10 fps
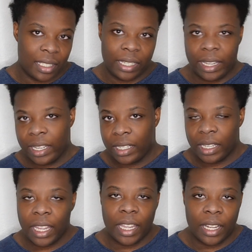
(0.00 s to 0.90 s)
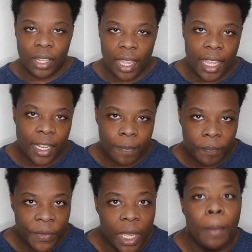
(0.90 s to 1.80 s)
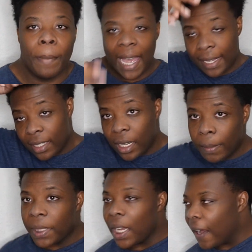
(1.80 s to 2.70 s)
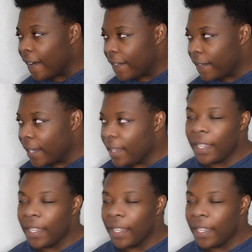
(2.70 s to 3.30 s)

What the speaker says: dad. And then mask comes off.